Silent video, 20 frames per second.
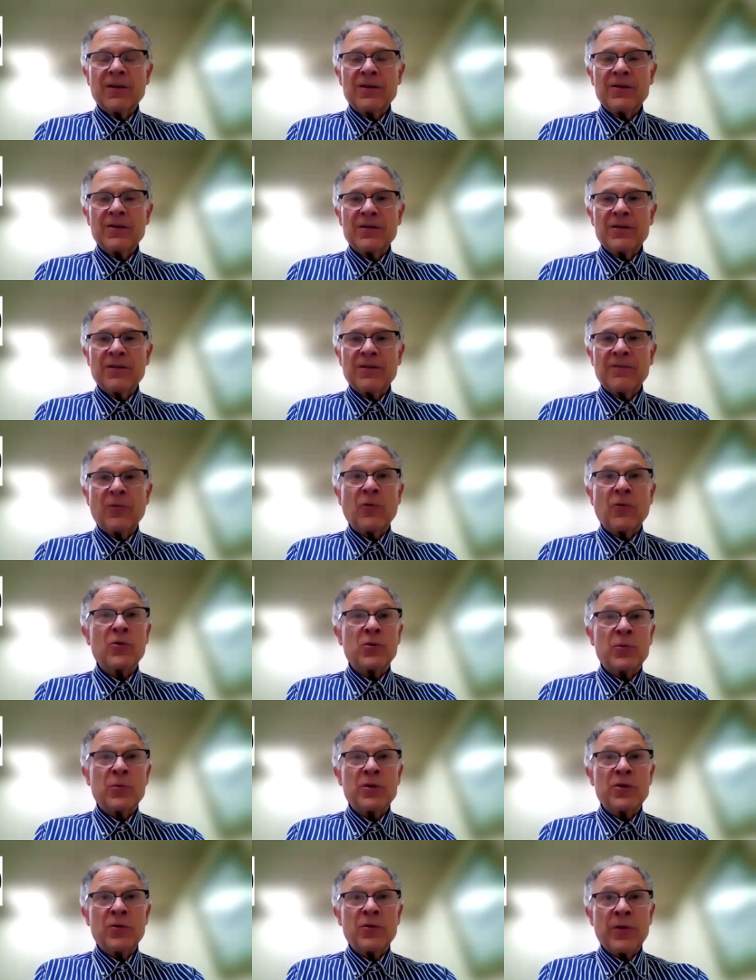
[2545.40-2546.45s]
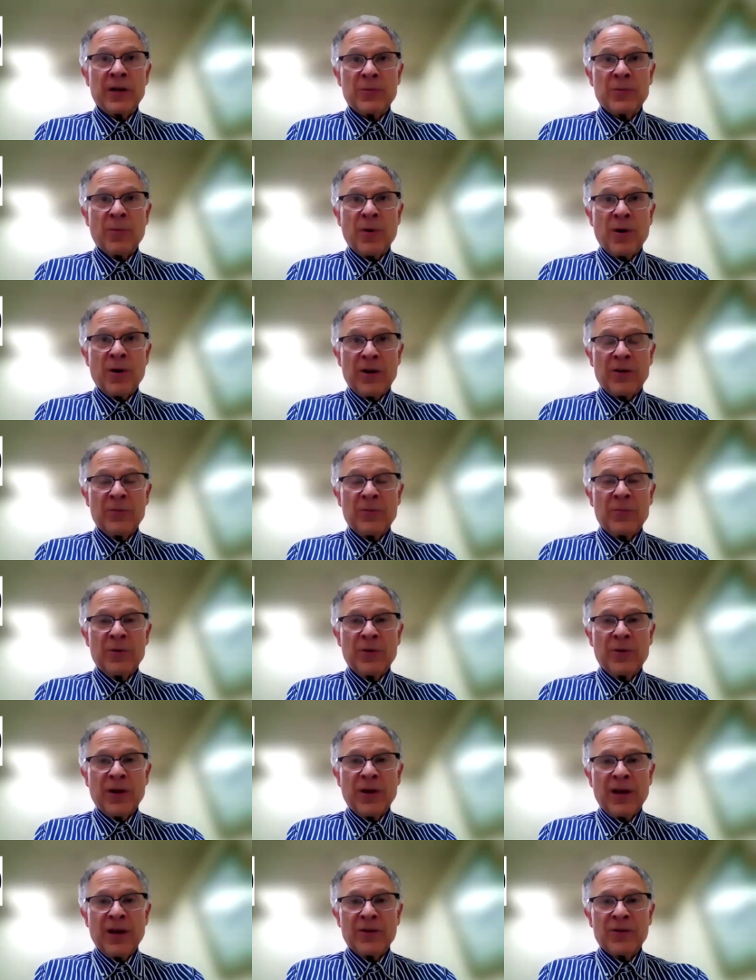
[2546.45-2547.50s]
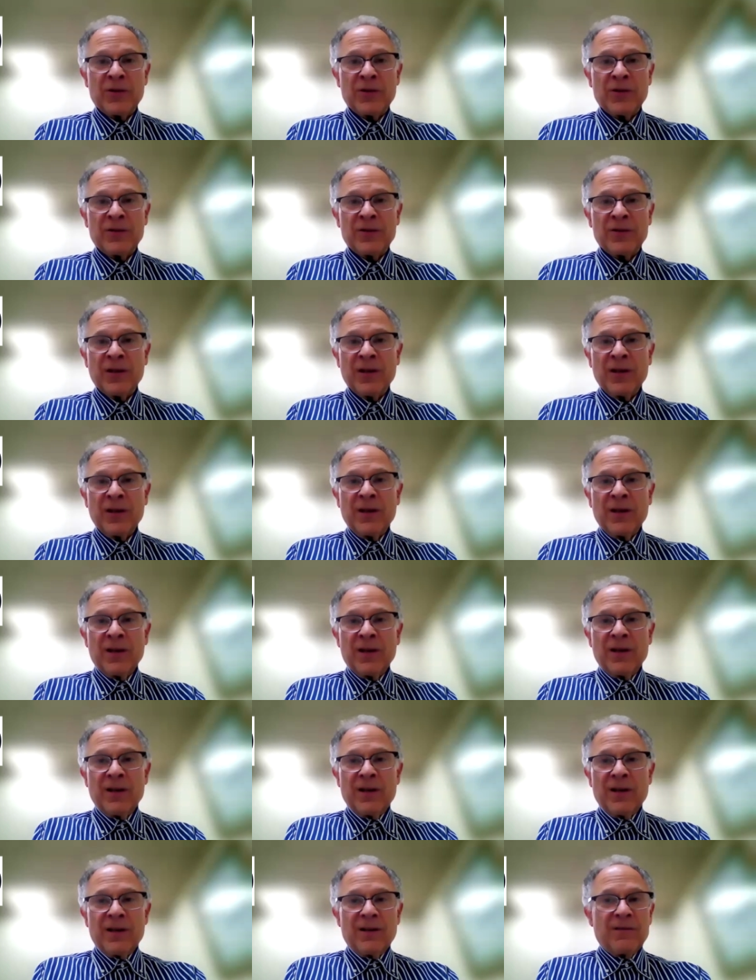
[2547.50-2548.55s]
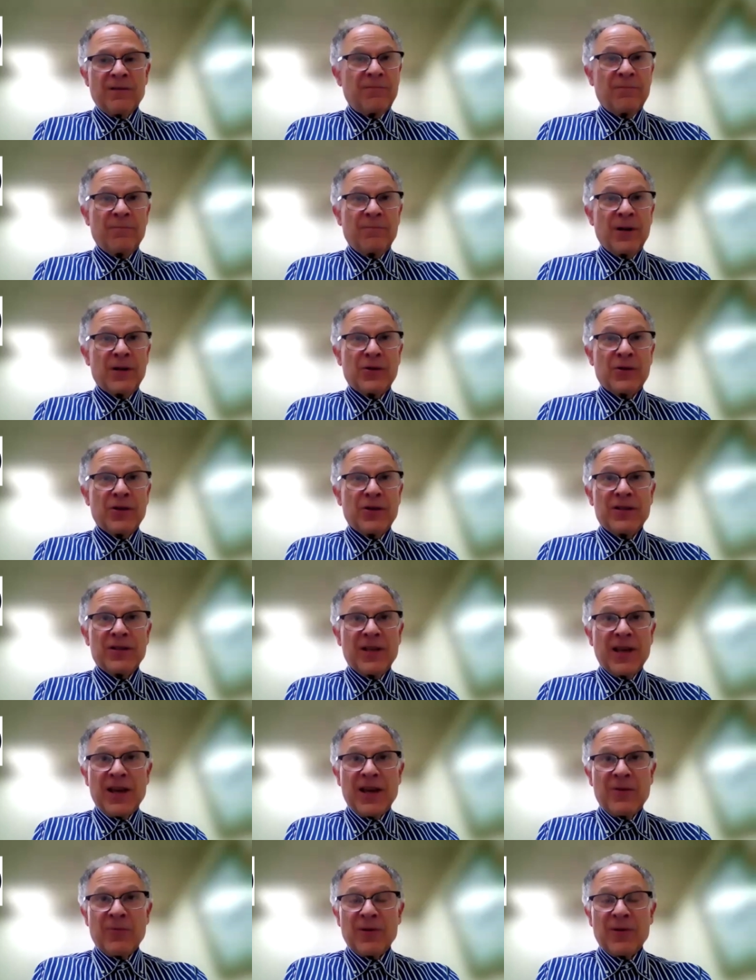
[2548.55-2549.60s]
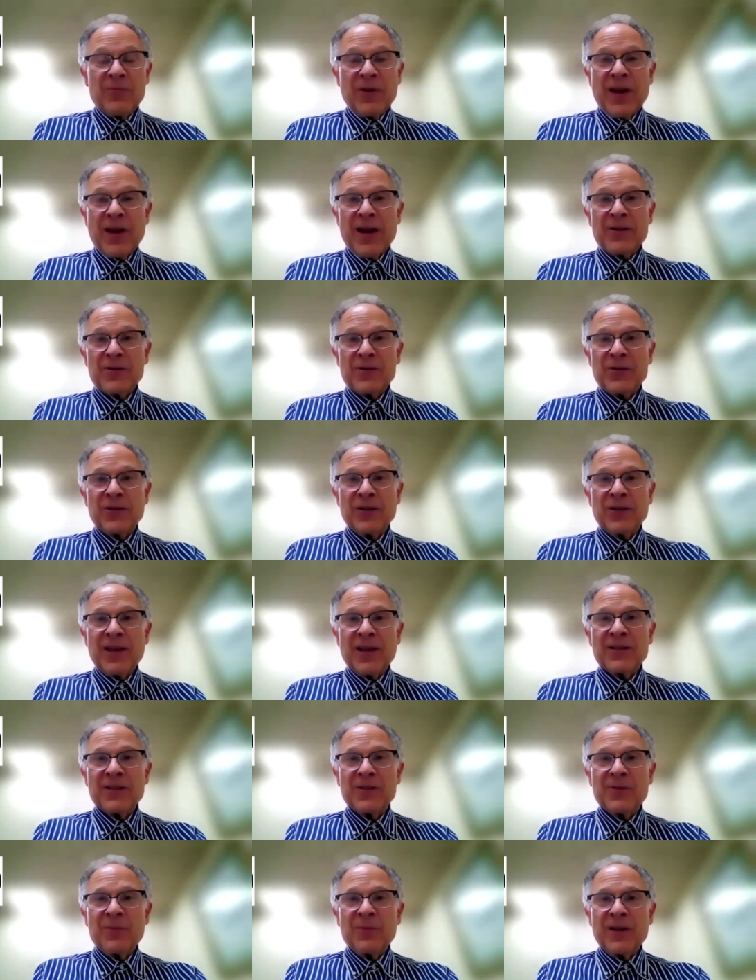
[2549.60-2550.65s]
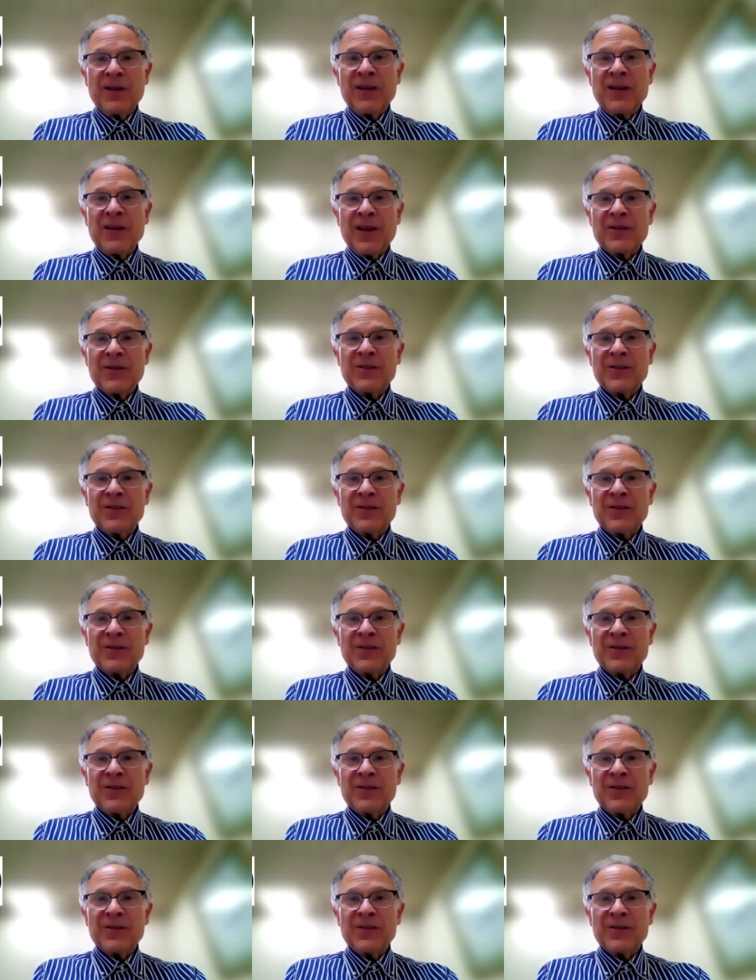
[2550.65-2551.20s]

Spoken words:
Of course, we do ex parte communications much of the day when we actually get to mediation.